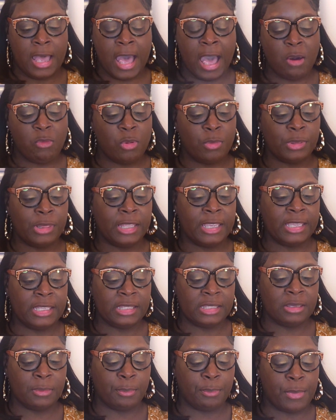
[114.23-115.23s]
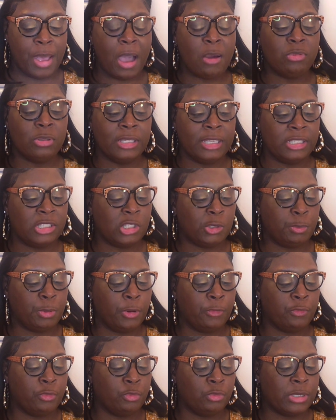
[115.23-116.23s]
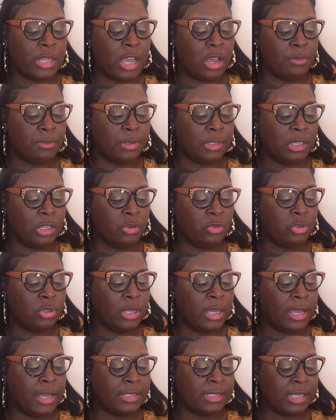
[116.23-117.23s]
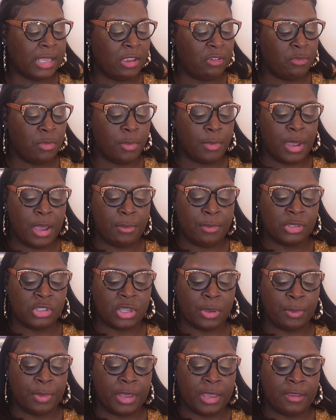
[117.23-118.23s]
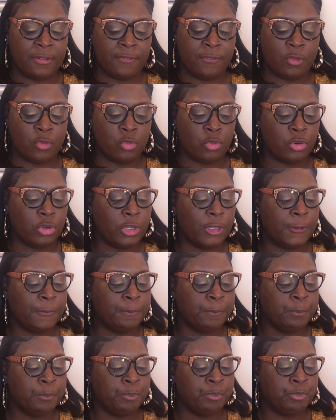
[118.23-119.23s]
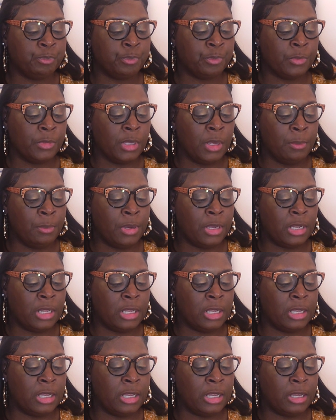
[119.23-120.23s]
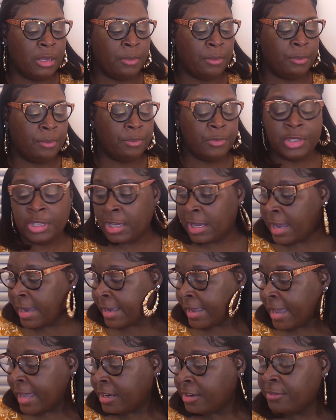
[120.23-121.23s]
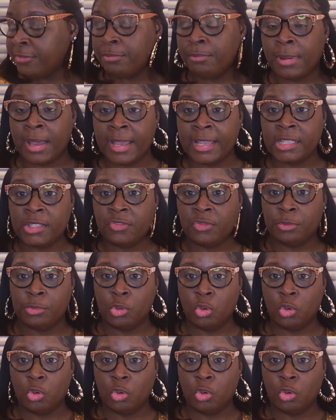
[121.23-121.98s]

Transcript: I will link the I will link this perfume down below, you guys. I can't remember how much I paid for it. But um yeah, I got it mine from